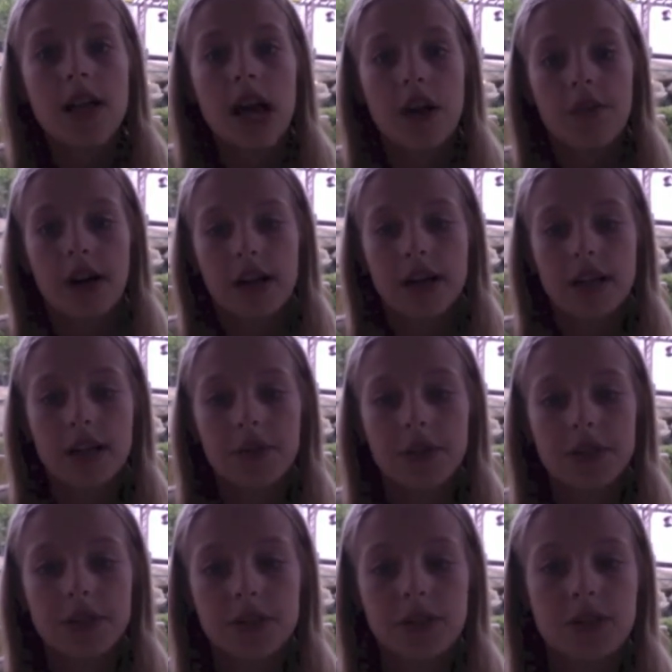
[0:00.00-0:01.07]
And rocket number
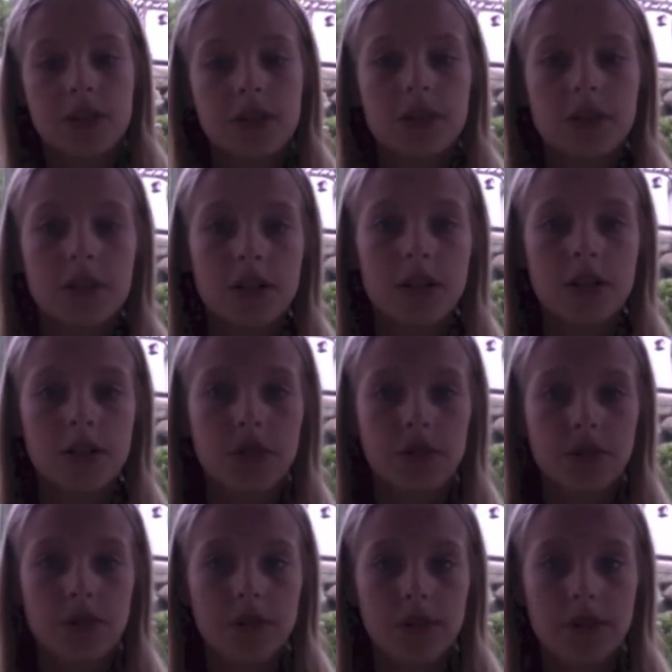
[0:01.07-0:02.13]
2
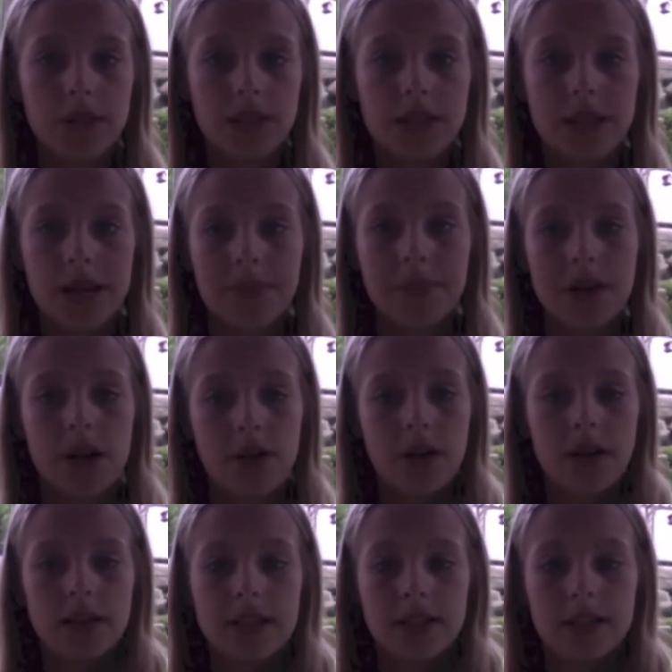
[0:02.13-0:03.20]
just kept going
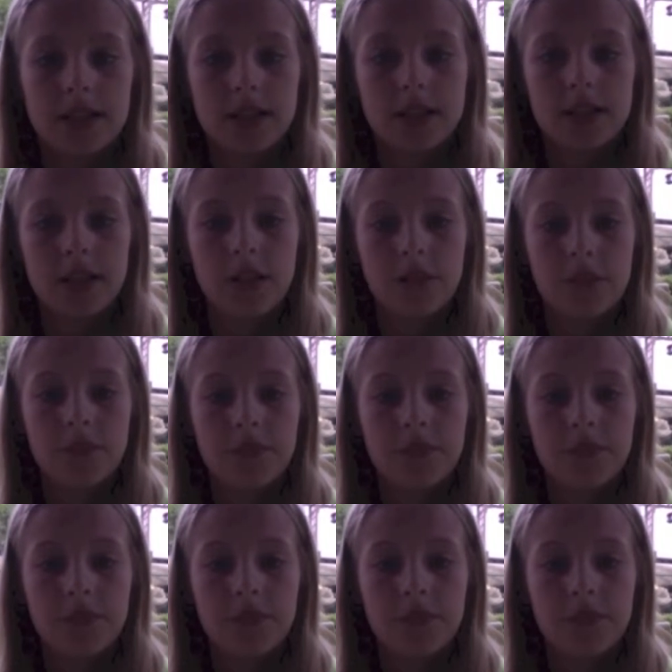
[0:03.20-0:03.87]
on distance too.